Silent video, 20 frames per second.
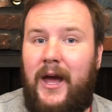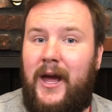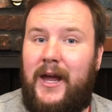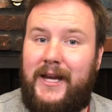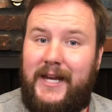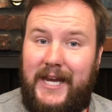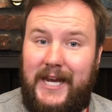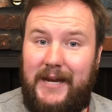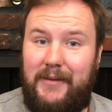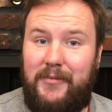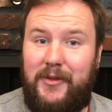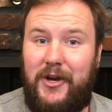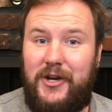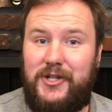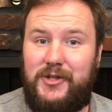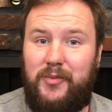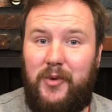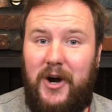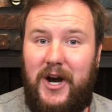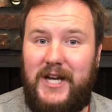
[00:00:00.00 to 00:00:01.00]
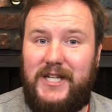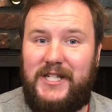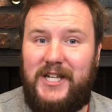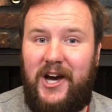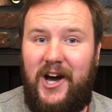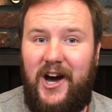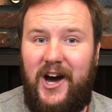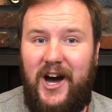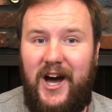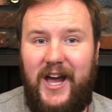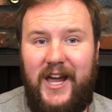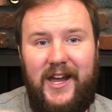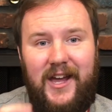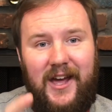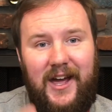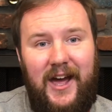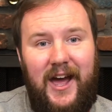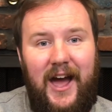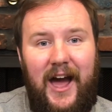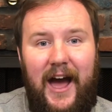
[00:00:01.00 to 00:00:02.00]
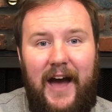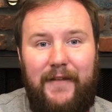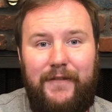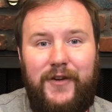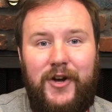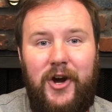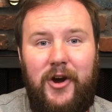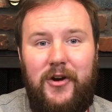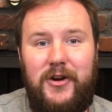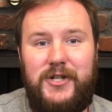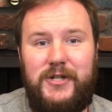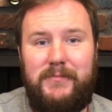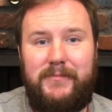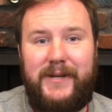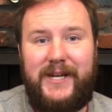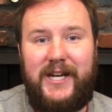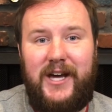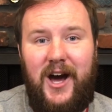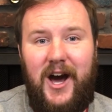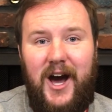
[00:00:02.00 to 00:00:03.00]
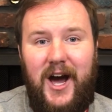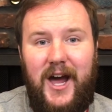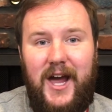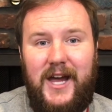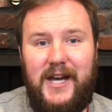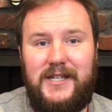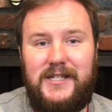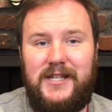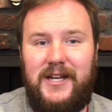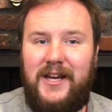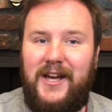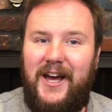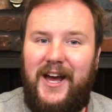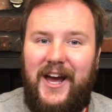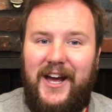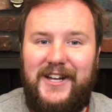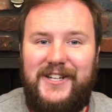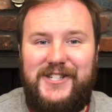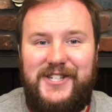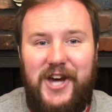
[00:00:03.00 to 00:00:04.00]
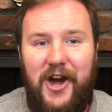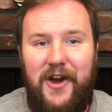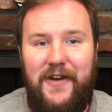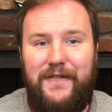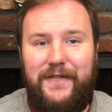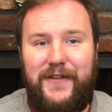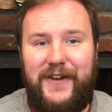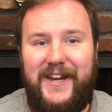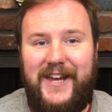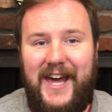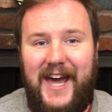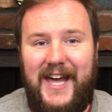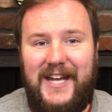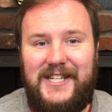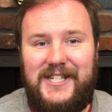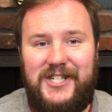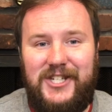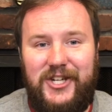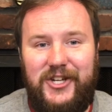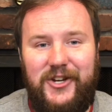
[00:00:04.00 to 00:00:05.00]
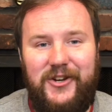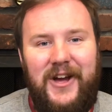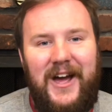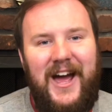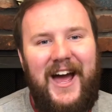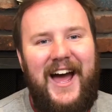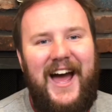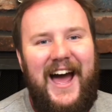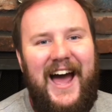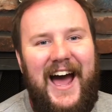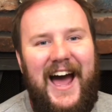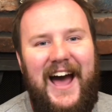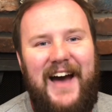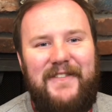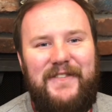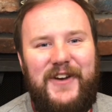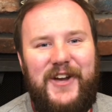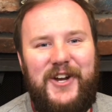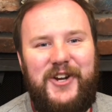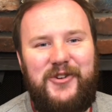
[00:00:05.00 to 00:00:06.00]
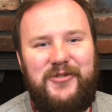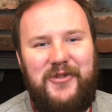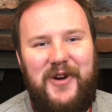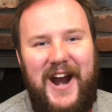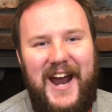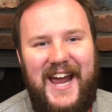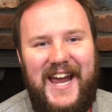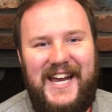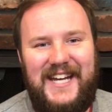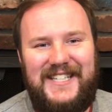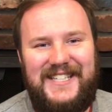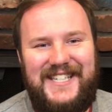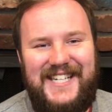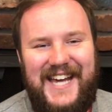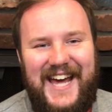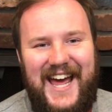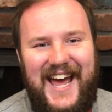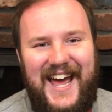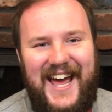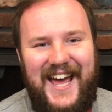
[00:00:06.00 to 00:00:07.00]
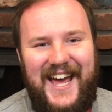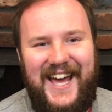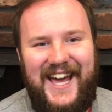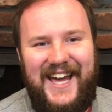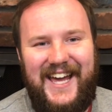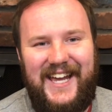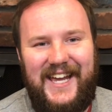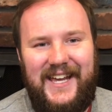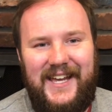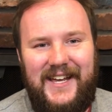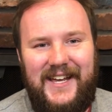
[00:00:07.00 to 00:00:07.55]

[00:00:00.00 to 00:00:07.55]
keep those whys high, have courage and be kind, and don't forget to have a great day!